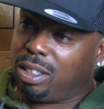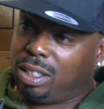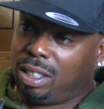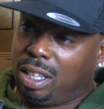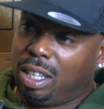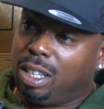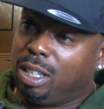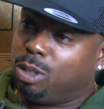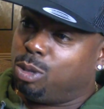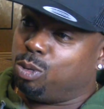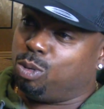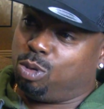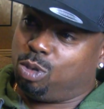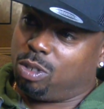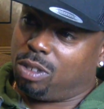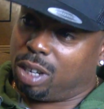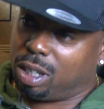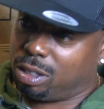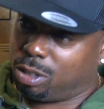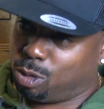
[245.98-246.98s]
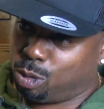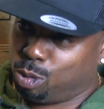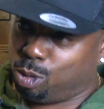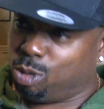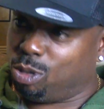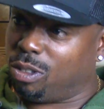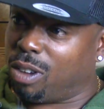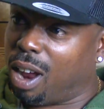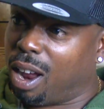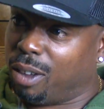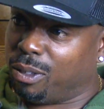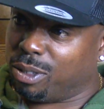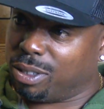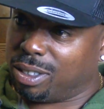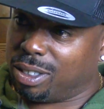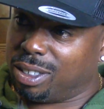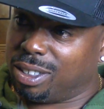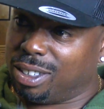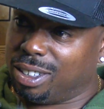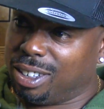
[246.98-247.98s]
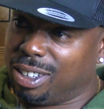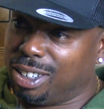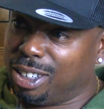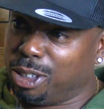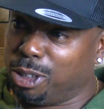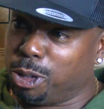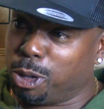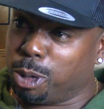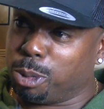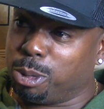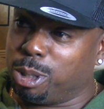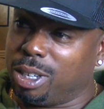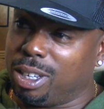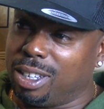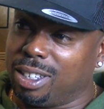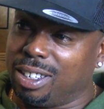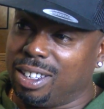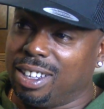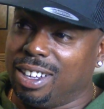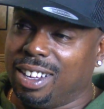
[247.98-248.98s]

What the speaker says: diesel truck screwdrivers. You know what I'm saying?